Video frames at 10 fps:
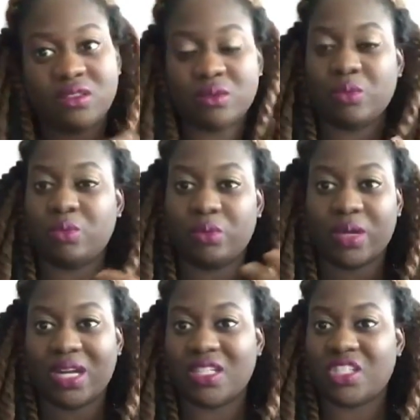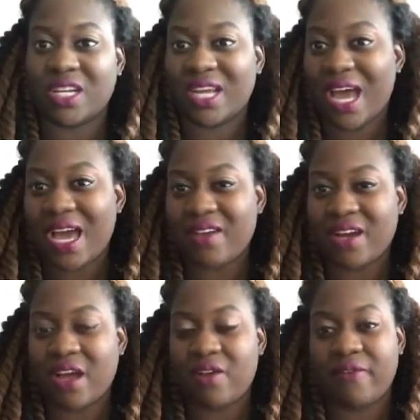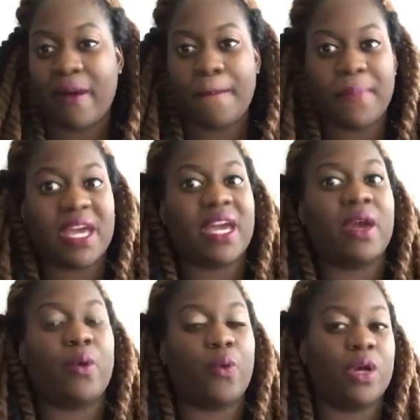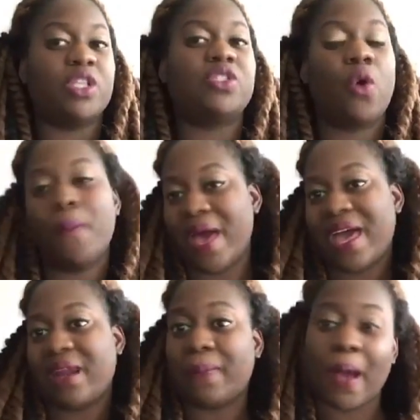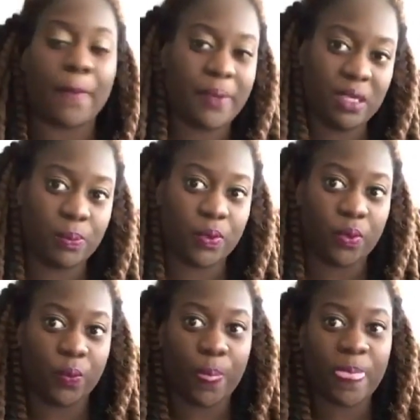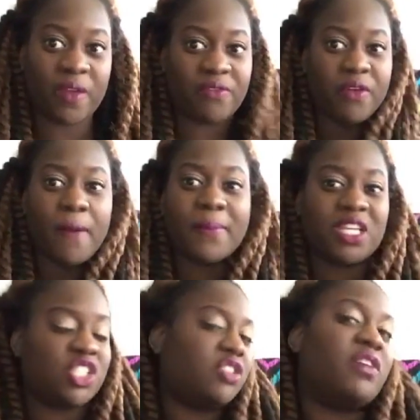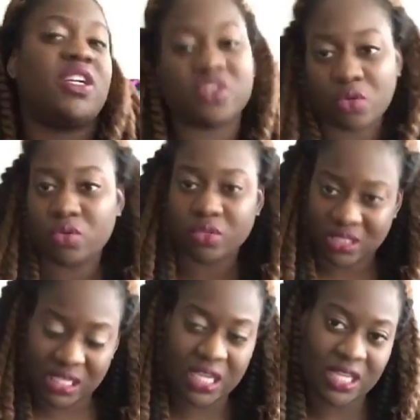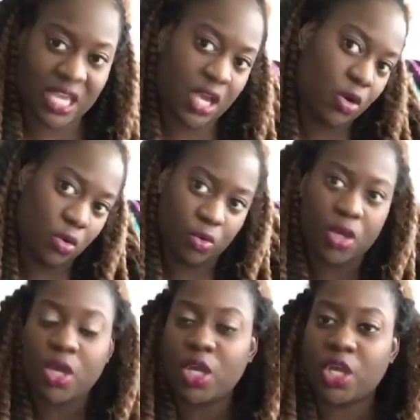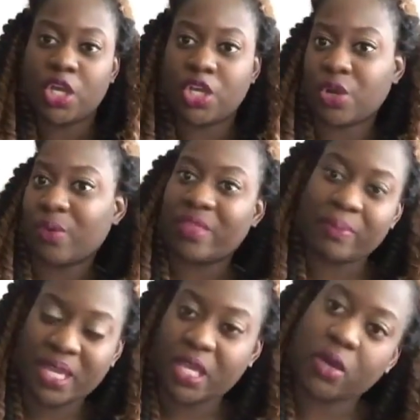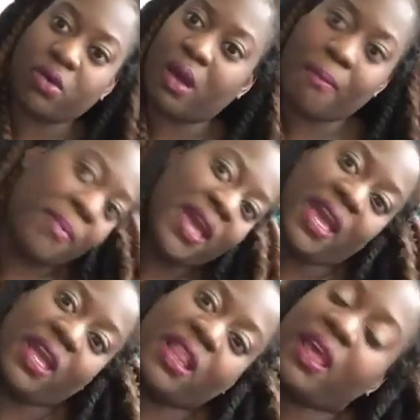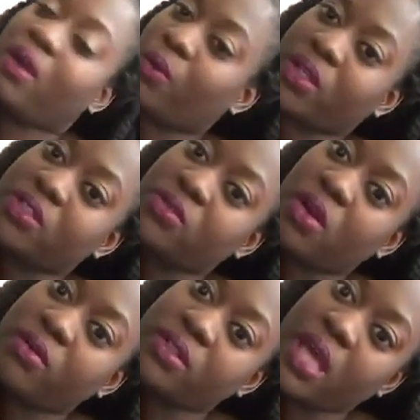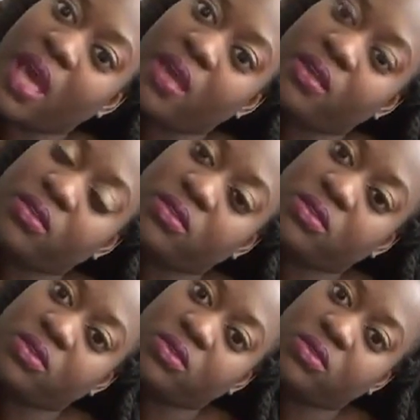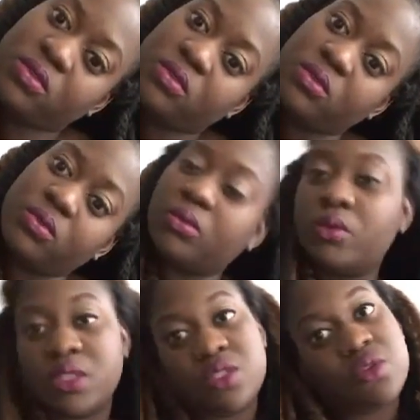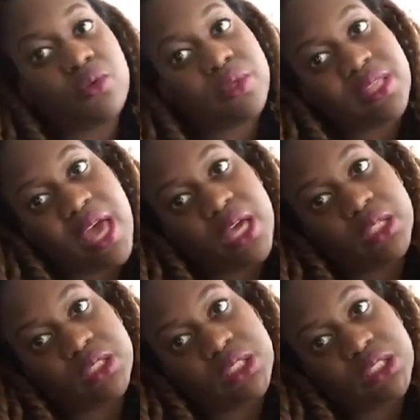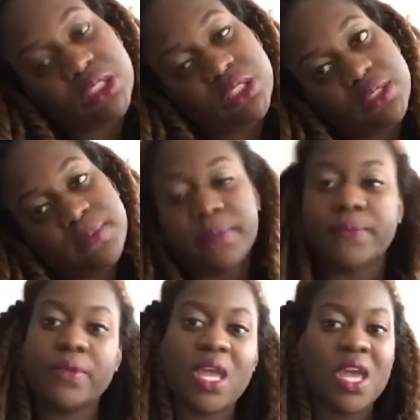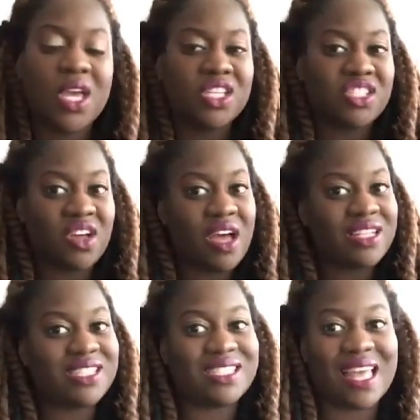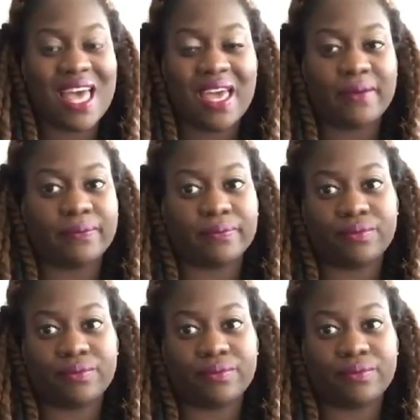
why are you trying to hide right now? If I'm bae, what's so bad about people from each of our schools seeing that, oh, you're with me, oh, I'm bae? Like, what's wrong with that? What's wrong with that, auntie? So I just like,